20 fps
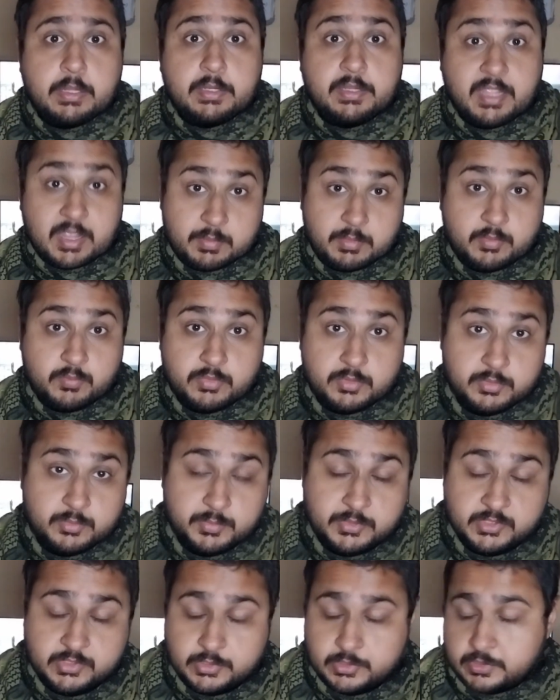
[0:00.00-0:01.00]
gaming
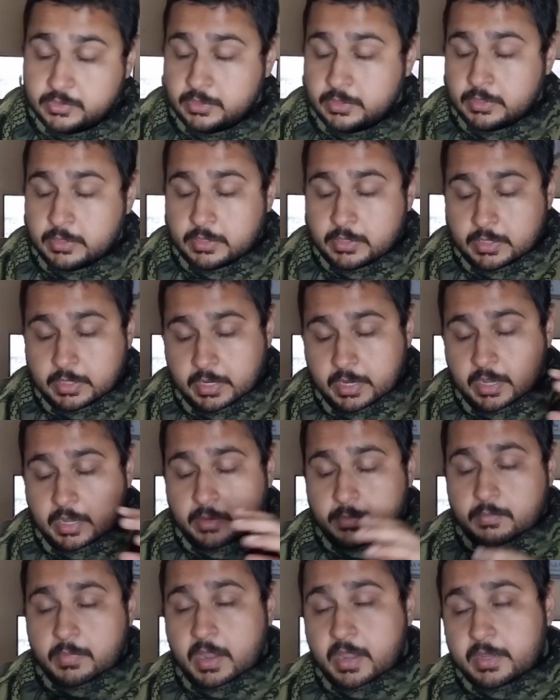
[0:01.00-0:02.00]
purposes.
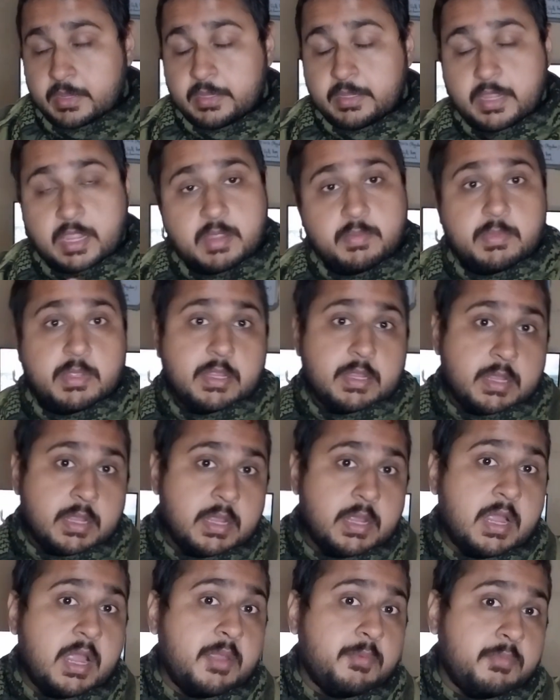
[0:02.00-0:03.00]
And by gaming,
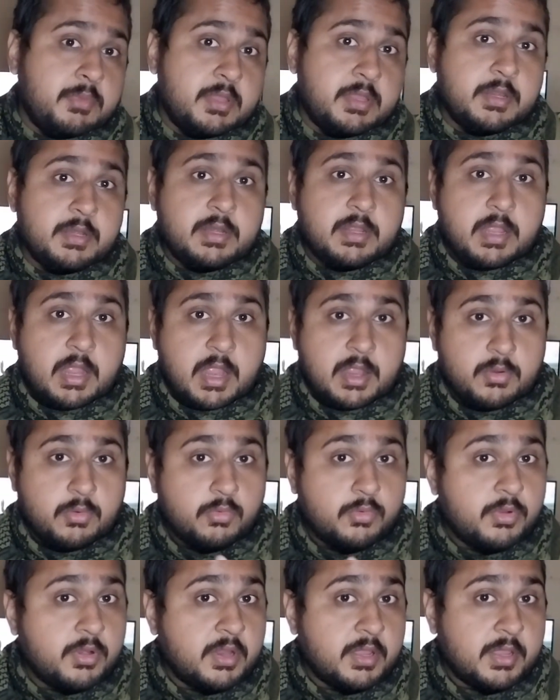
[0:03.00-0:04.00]
I mean
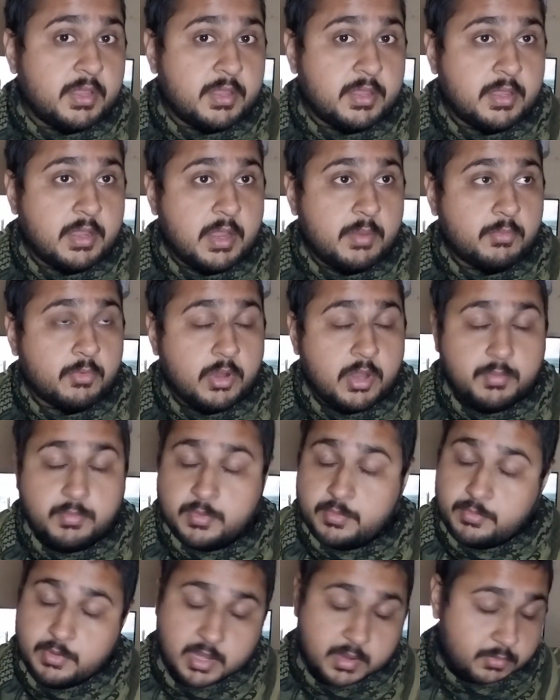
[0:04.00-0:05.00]

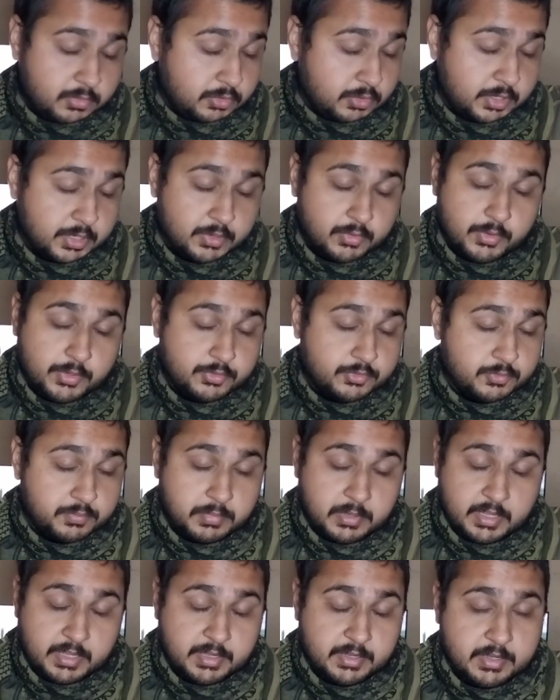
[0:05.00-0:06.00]
I'm only going
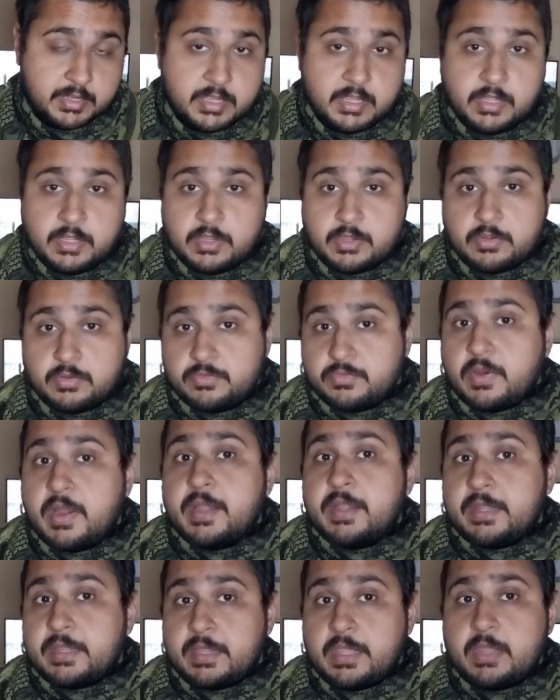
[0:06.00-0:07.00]
to play
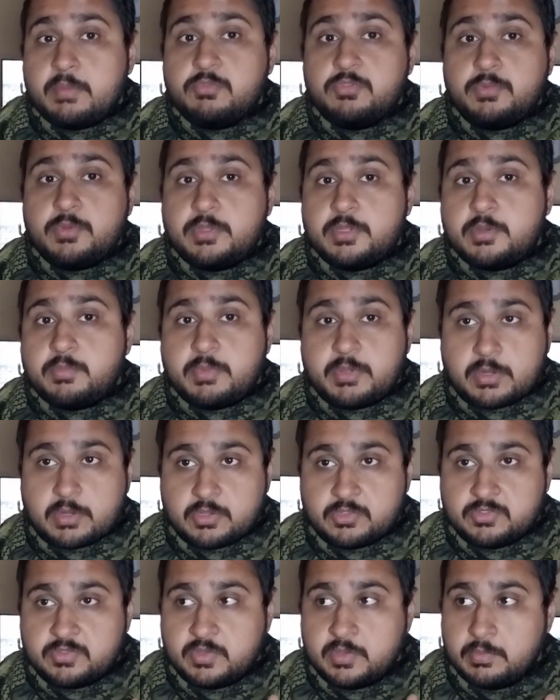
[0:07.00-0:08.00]
fighting games with it,
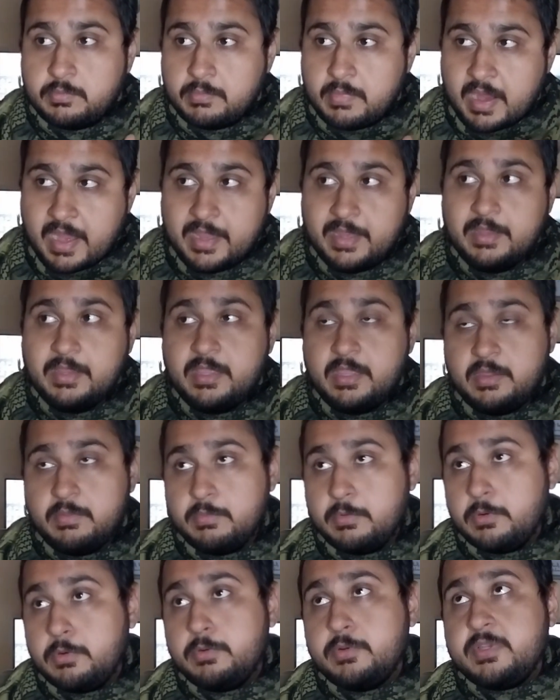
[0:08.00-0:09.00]
because my
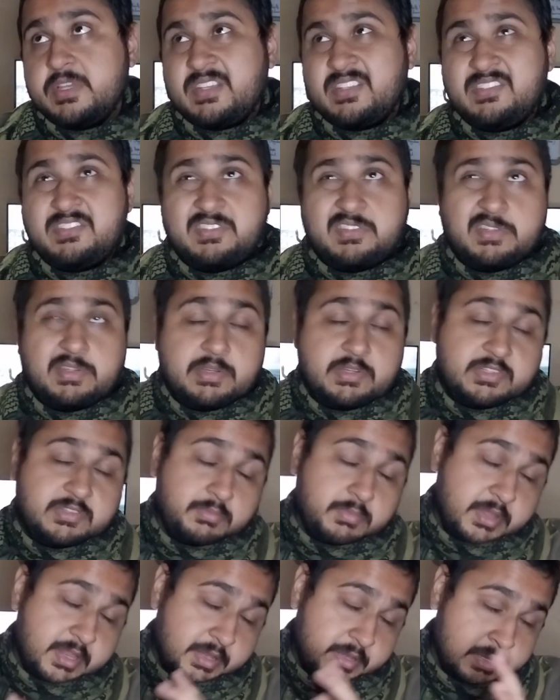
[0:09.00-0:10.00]
keyboard it's
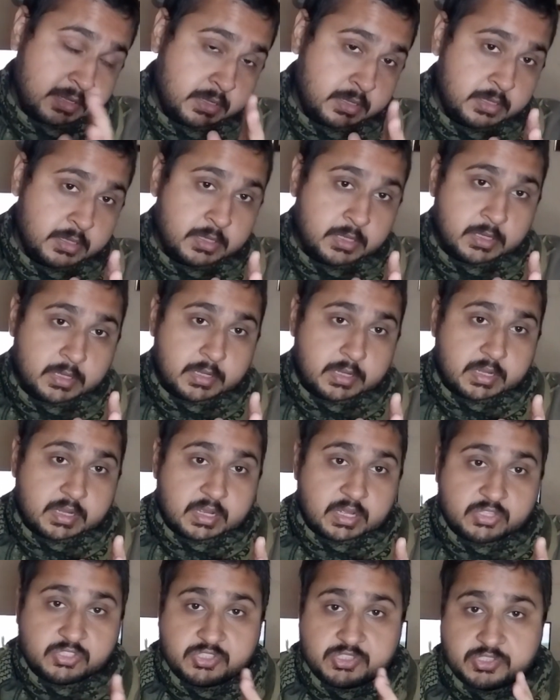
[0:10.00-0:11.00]
been
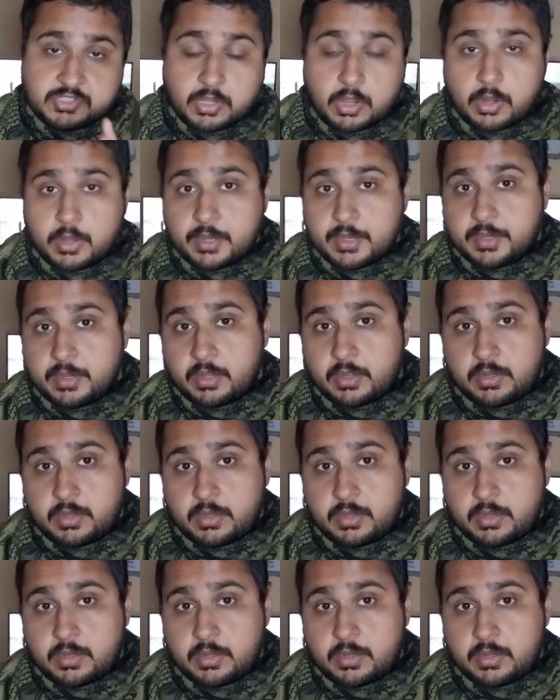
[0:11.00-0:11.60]
a solid